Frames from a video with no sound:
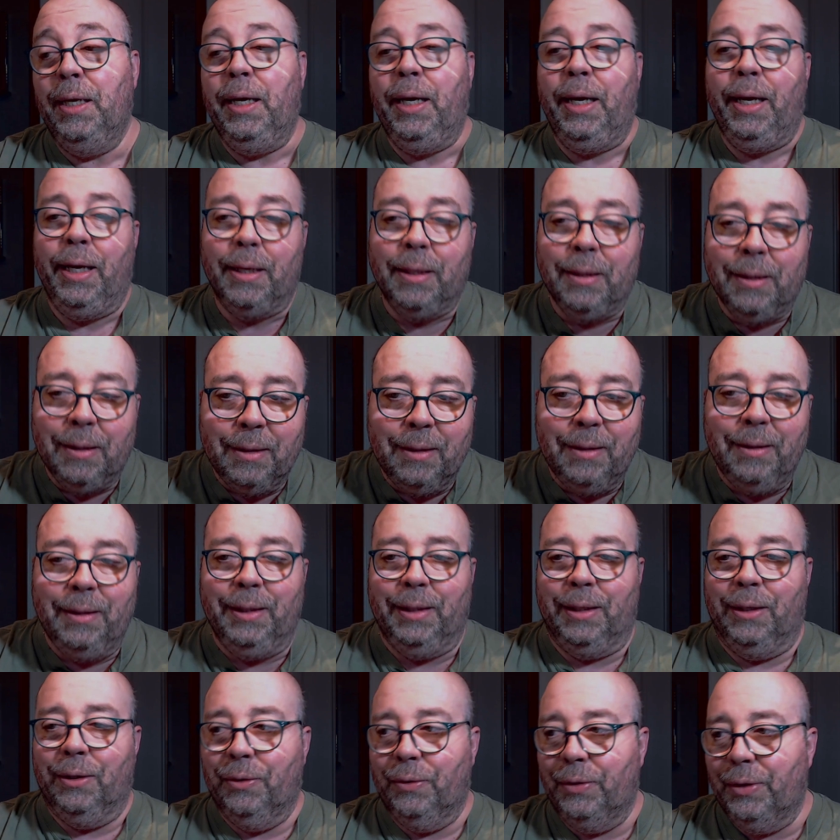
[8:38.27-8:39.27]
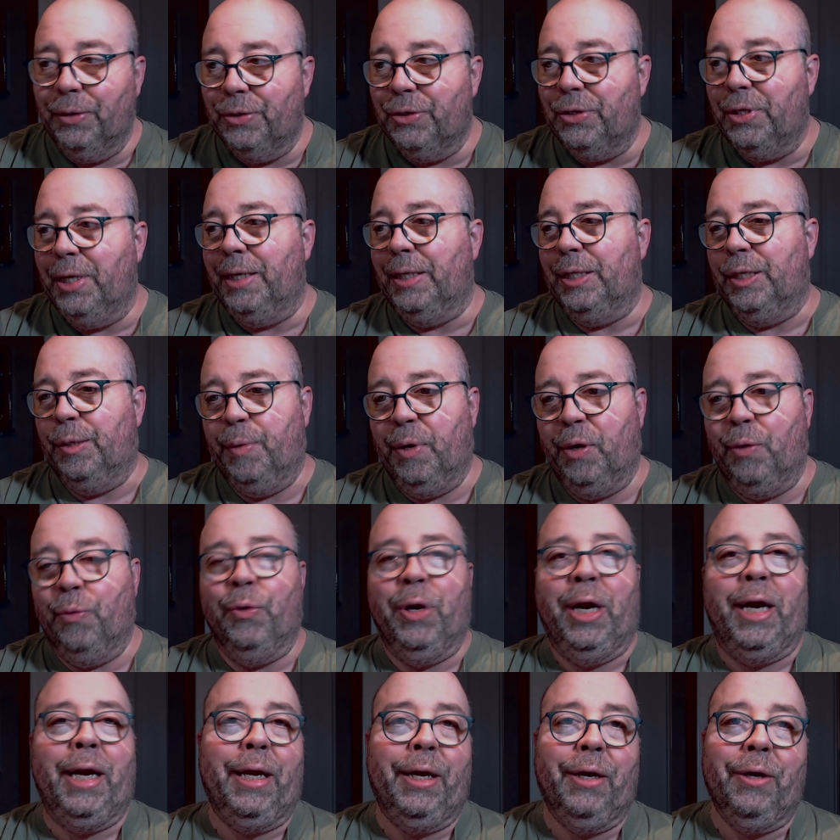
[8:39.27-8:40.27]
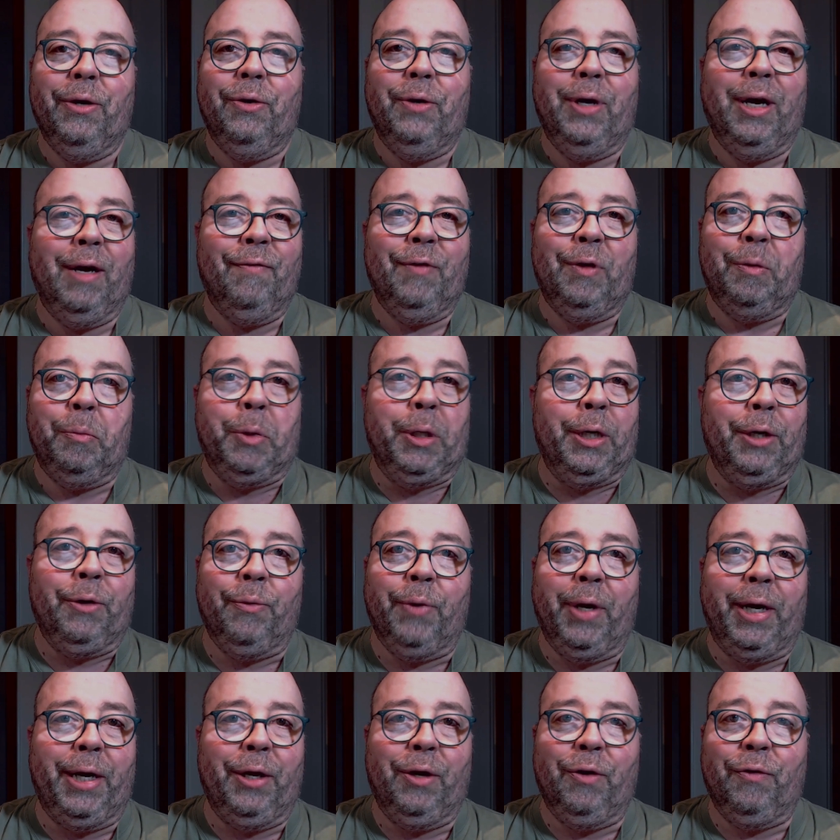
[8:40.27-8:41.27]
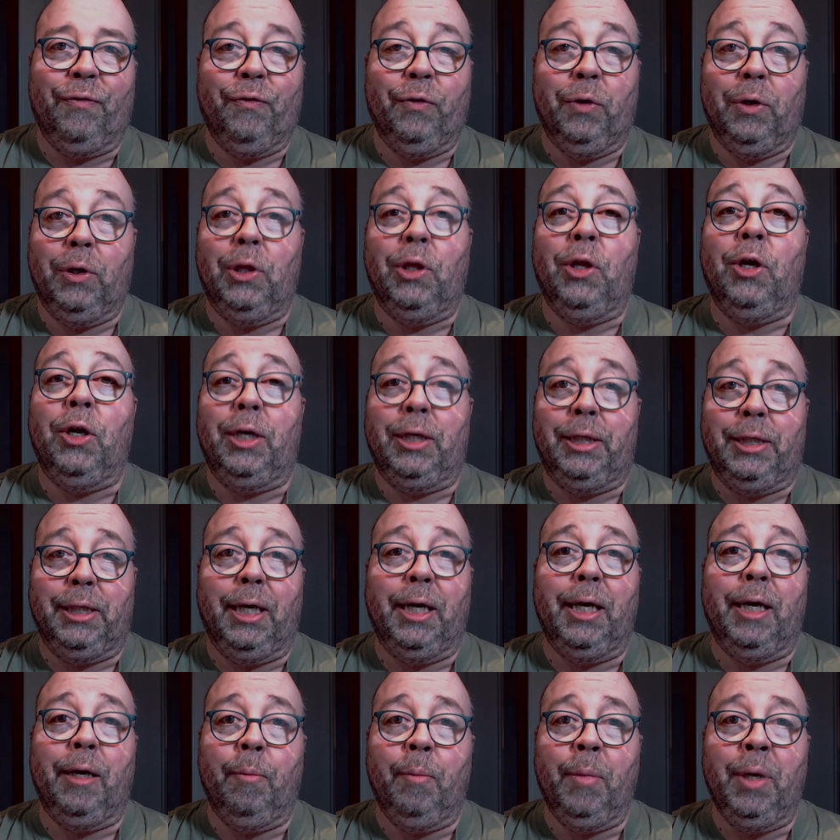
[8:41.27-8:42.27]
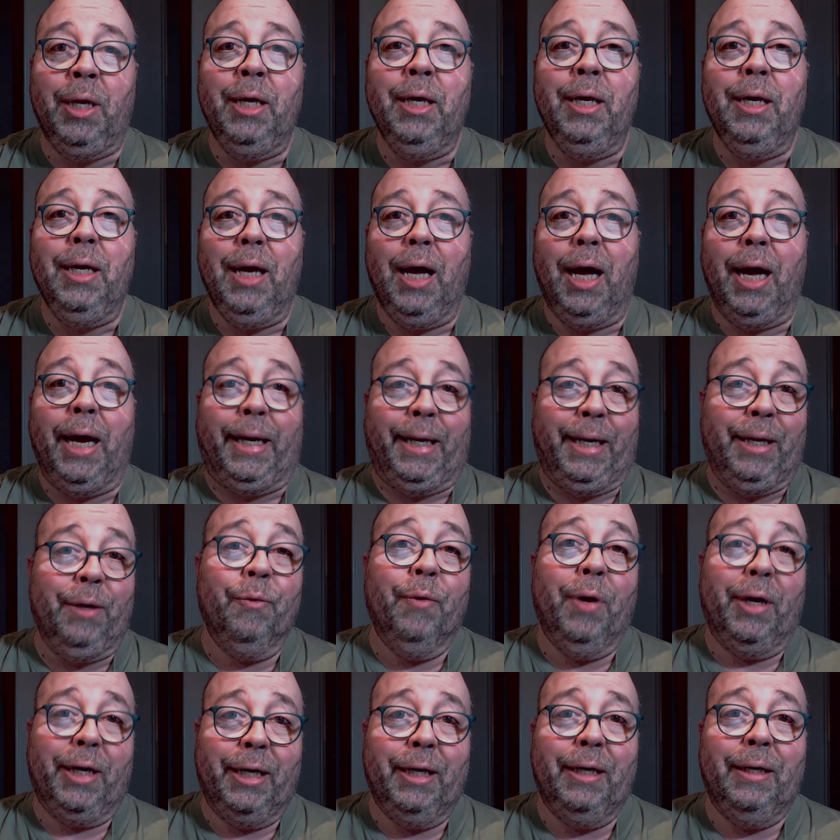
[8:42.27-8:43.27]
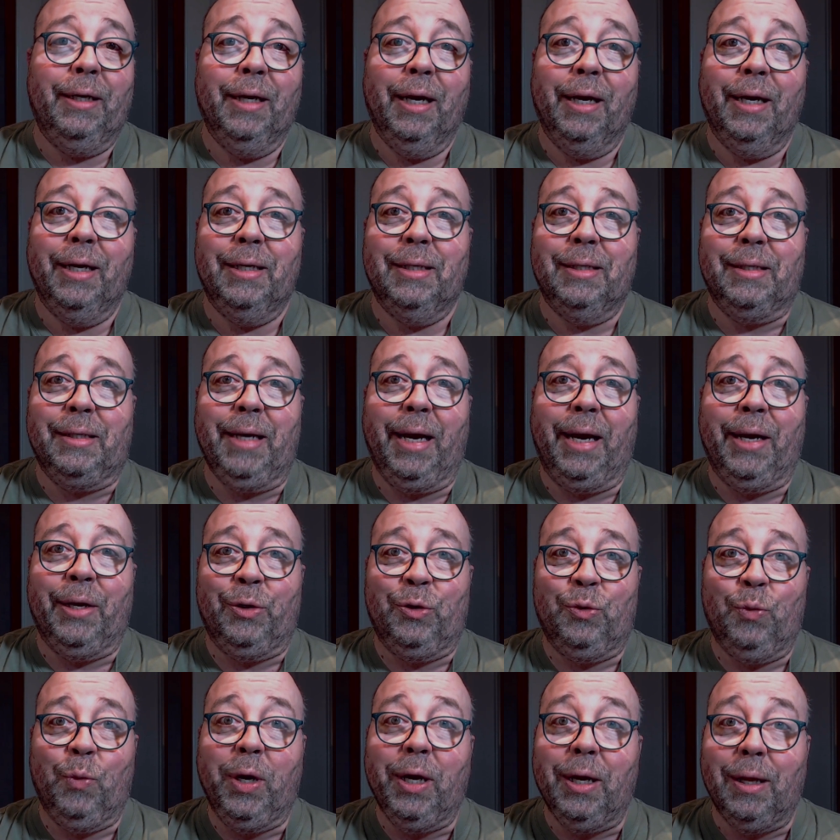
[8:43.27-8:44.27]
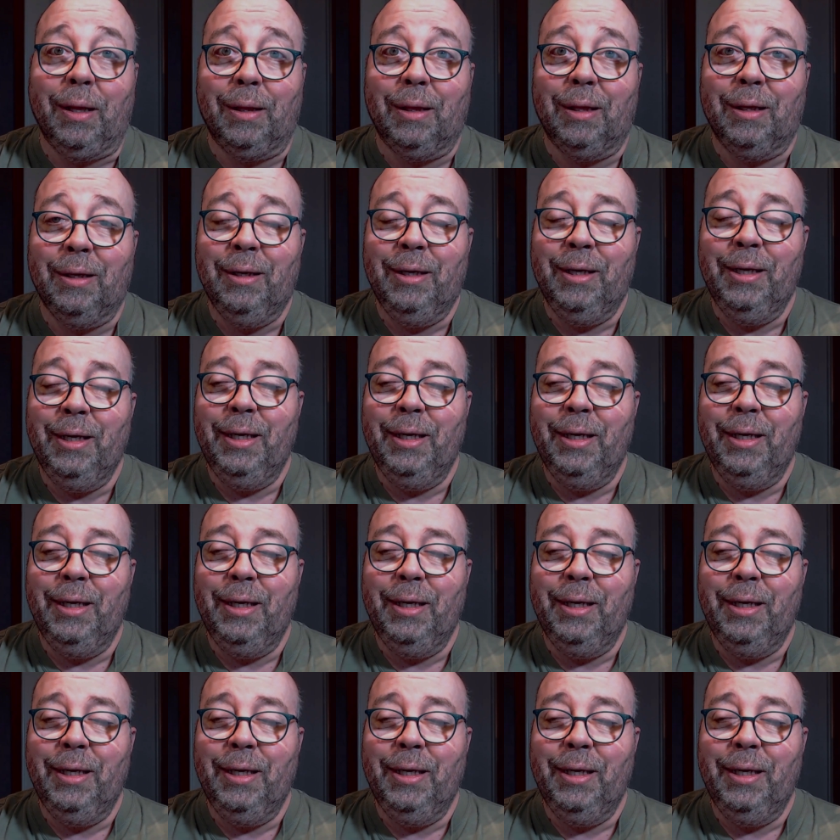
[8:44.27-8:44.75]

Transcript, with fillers: And, you know, there's things about radio, having been in radio for a long time, I can recognize as well.